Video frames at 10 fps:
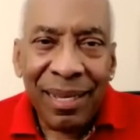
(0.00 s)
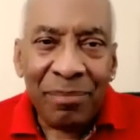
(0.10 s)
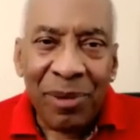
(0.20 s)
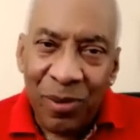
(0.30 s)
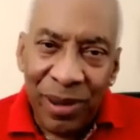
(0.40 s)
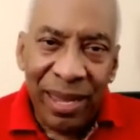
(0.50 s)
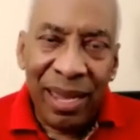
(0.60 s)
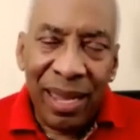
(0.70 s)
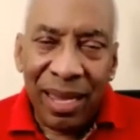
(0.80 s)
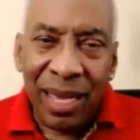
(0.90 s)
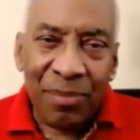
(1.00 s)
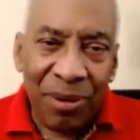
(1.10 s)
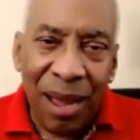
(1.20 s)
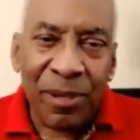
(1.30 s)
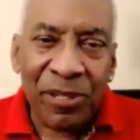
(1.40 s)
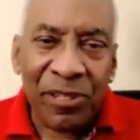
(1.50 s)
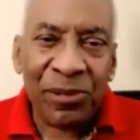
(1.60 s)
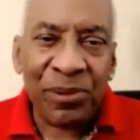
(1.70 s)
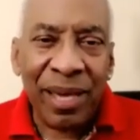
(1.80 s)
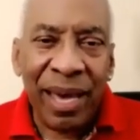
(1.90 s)
but we can promise
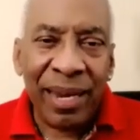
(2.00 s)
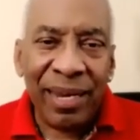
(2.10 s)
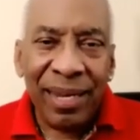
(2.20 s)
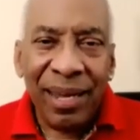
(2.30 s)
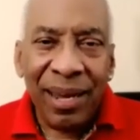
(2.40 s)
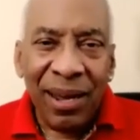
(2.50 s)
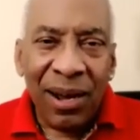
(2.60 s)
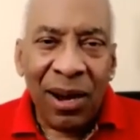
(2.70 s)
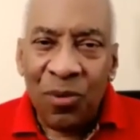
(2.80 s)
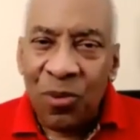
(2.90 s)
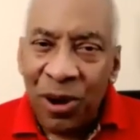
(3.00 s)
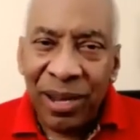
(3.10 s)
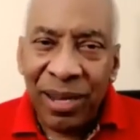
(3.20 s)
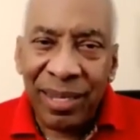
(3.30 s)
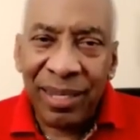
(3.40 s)
you that our work